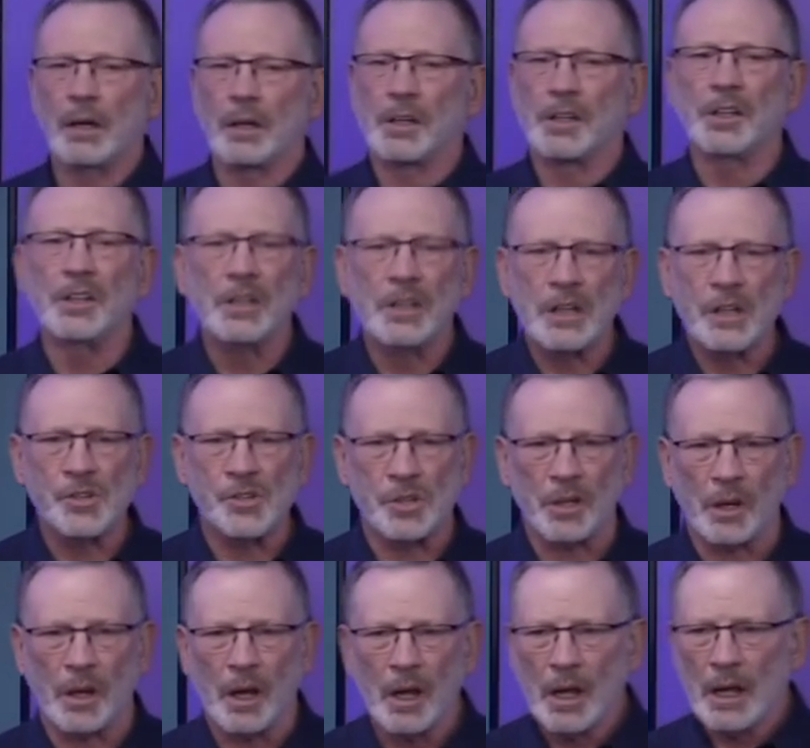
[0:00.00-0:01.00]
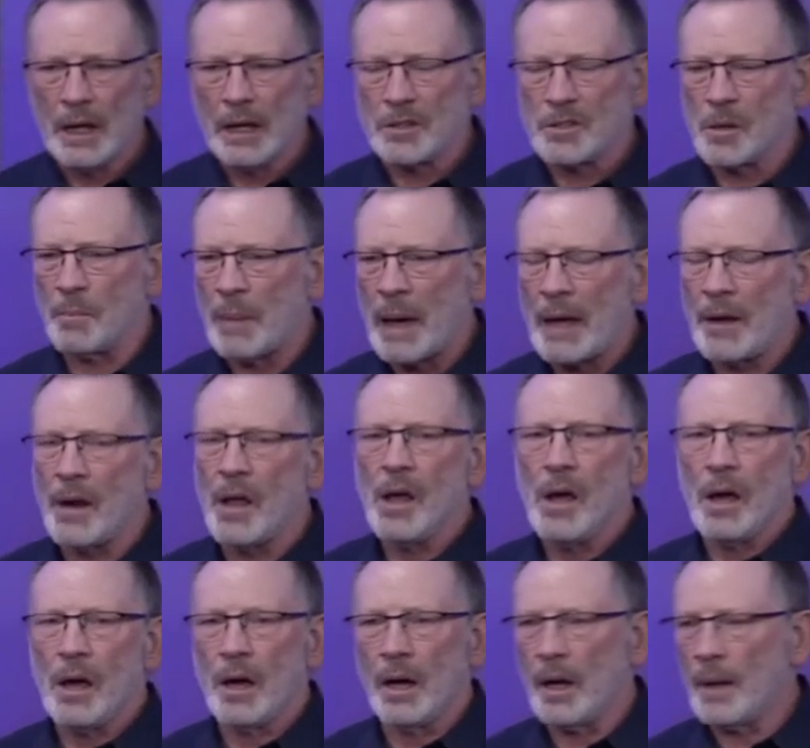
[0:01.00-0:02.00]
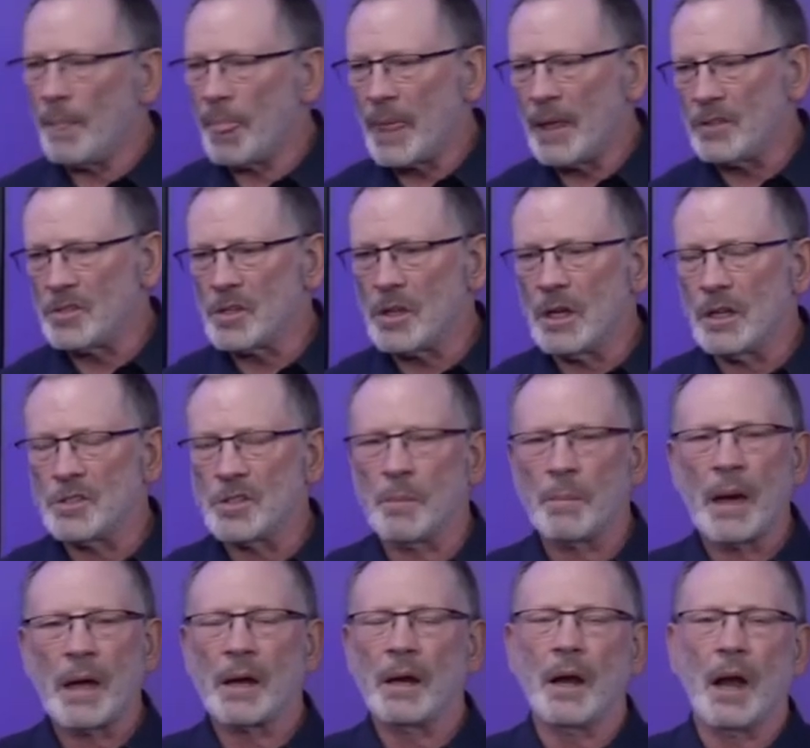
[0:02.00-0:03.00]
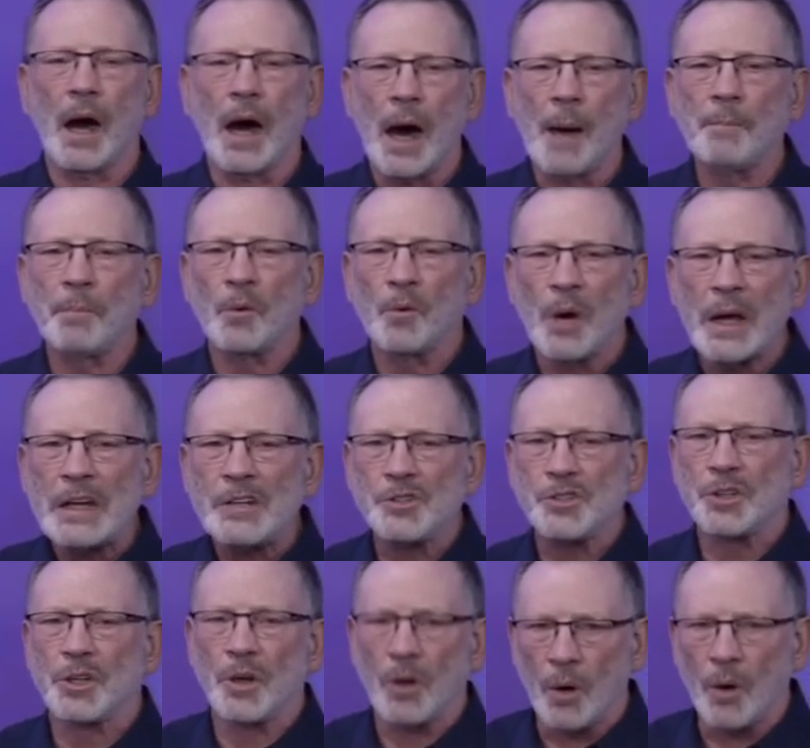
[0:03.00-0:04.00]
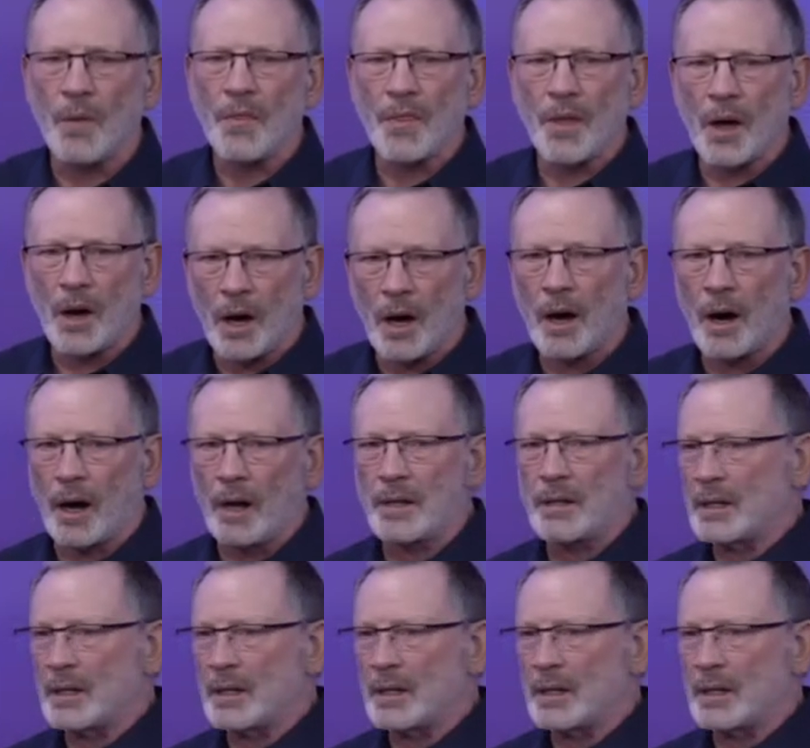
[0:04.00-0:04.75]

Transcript: condition. It's about uh, it's, it's about an operation on the heart.